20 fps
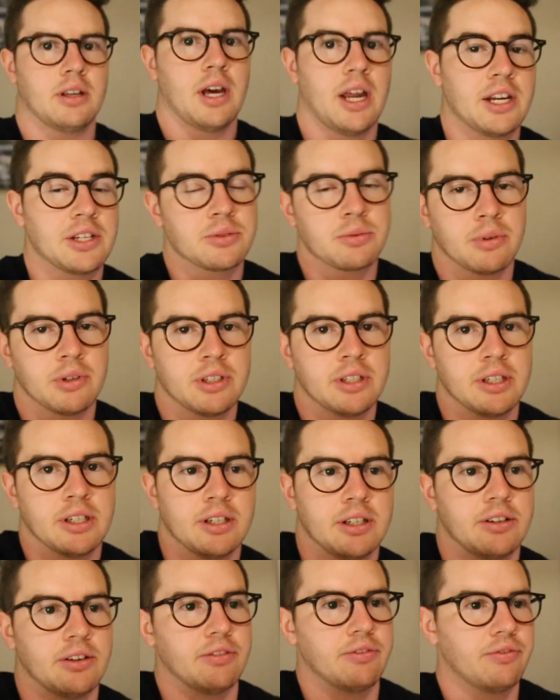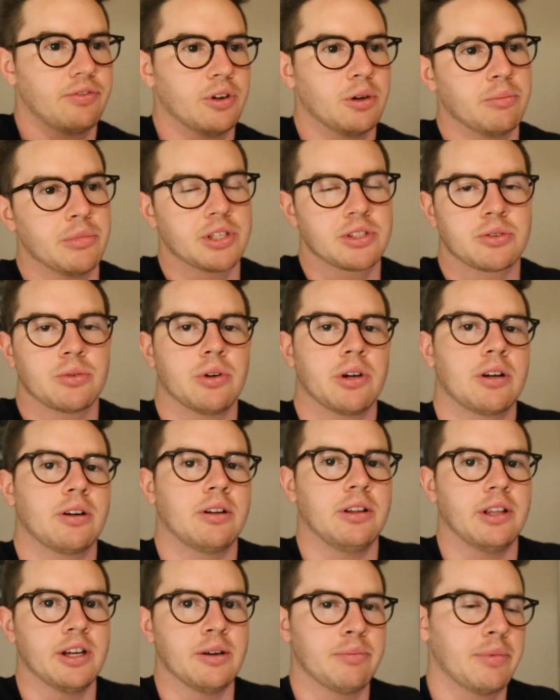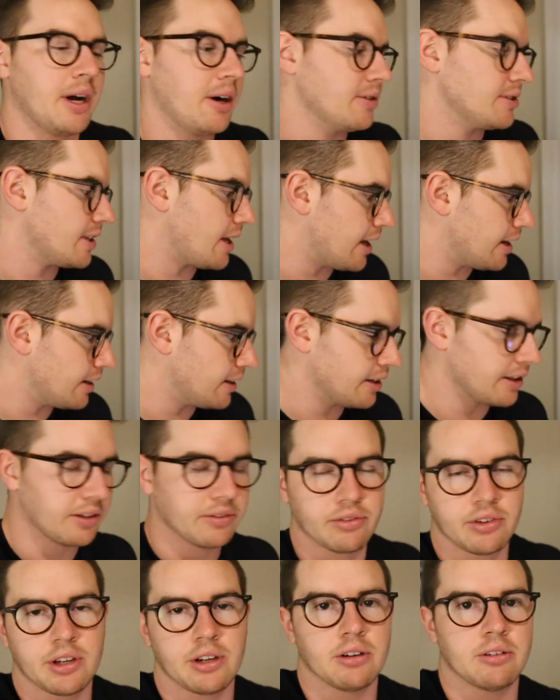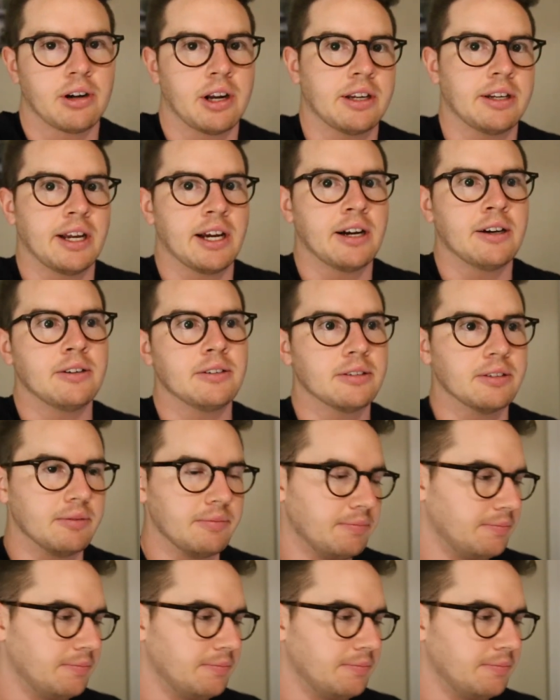I just wanted to film this quick clip. I was editing the video right now.